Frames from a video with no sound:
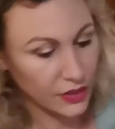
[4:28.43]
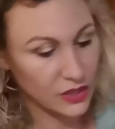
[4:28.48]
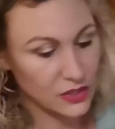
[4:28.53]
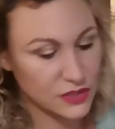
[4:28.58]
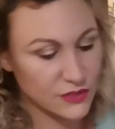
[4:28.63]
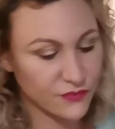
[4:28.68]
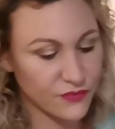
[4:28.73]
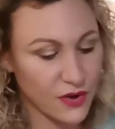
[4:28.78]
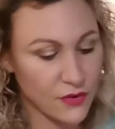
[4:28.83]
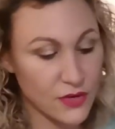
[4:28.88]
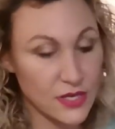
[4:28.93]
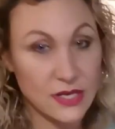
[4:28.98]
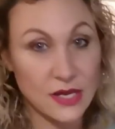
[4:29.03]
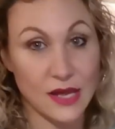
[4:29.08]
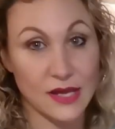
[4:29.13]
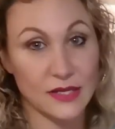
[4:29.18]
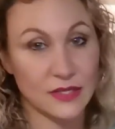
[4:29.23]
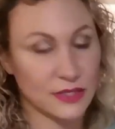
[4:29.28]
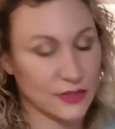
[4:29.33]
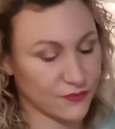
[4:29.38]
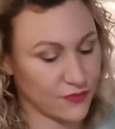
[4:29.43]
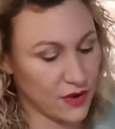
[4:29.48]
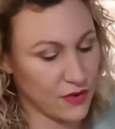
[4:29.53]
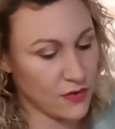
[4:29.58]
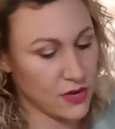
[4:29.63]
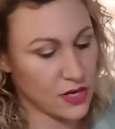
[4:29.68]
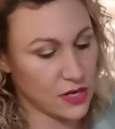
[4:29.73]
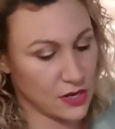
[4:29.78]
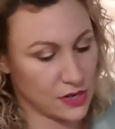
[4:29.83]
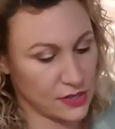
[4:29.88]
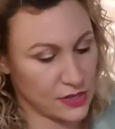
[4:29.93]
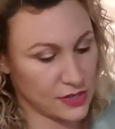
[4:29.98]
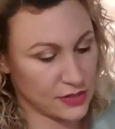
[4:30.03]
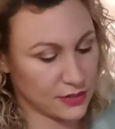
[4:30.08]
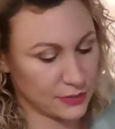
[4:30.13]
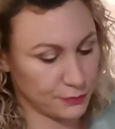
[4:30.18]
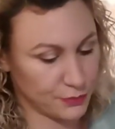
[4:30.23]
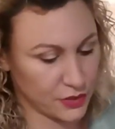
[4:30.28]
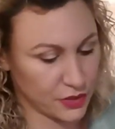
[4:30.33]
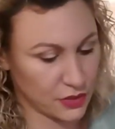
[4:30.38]
It's very,
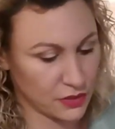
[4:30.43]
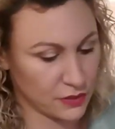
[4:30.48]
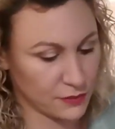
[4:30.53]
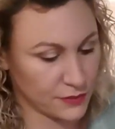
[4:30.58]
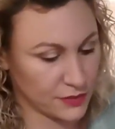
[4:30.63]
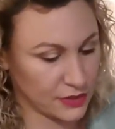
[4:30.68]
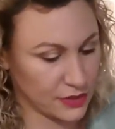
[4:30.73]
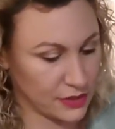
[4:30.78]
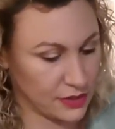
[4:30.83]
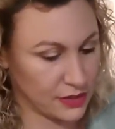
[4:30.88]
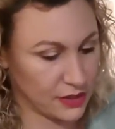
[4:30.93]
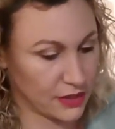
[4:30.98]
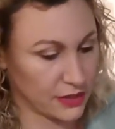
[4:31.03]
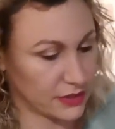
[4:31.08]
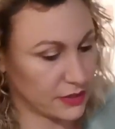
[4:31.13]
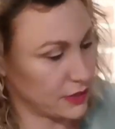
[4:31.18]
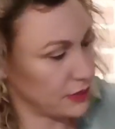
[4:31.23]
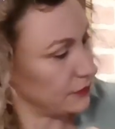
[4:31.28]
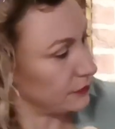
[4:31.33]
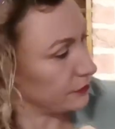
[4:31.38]
let's bring it up to the light.